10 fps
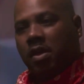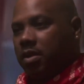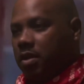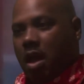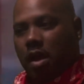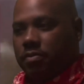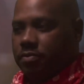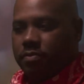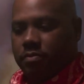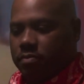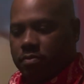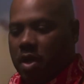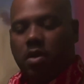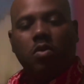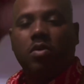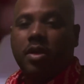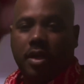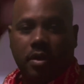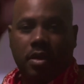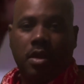I'm not going
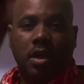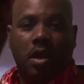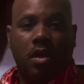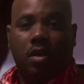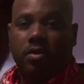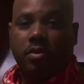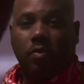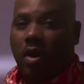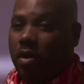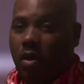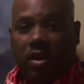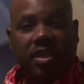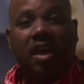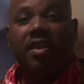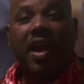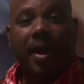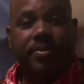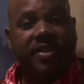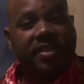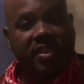there. Well, only other
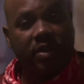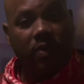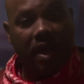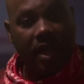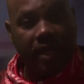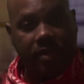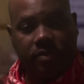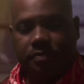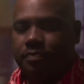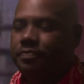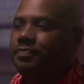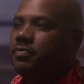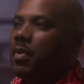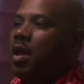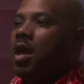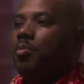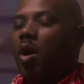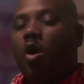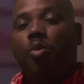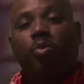option is CYA. My
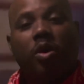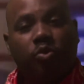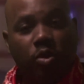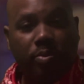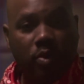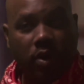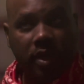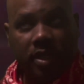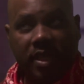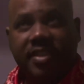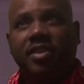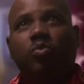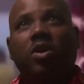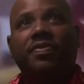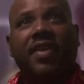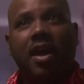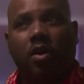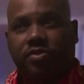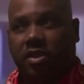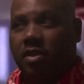homeboy Root Boy, he's in
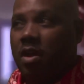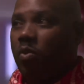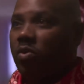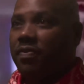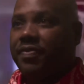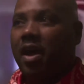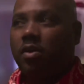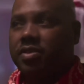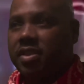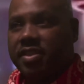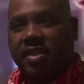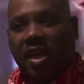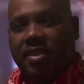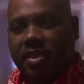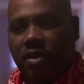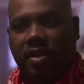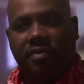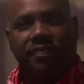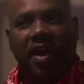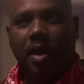1,000. 1,000 is solitary
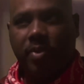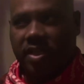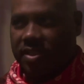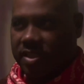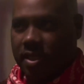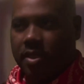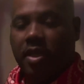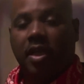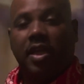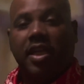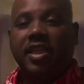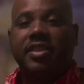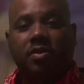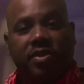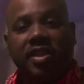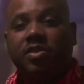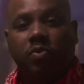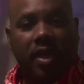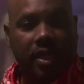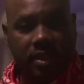confinement and shit. He's on his
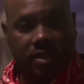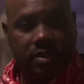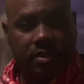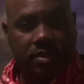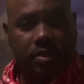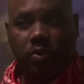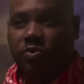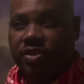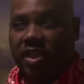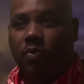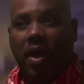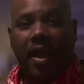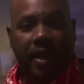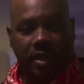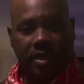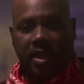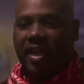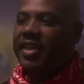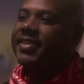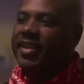way to CYA.
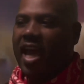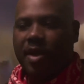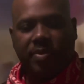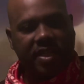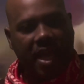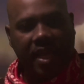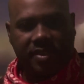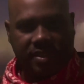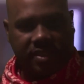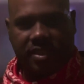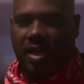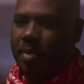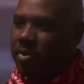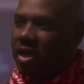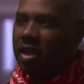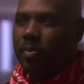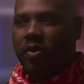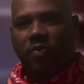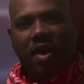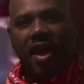He slide me kites and shit like, blood, come
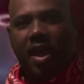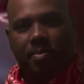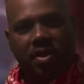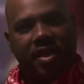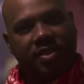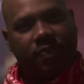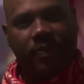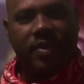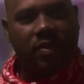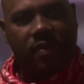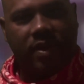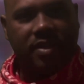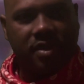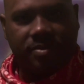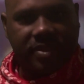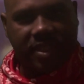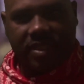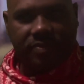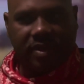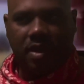on to YA, blood, that's where we going. You know what I'm saying?
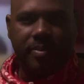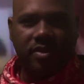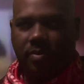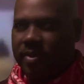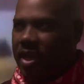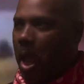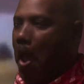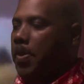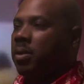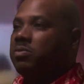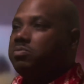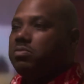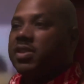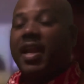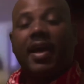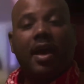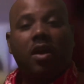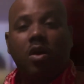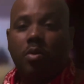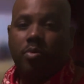That's where the homies gonna be at. Then I got
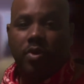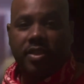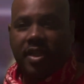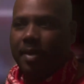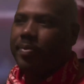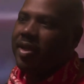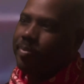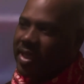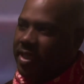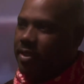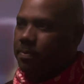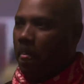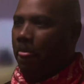homeboys like Big Ben.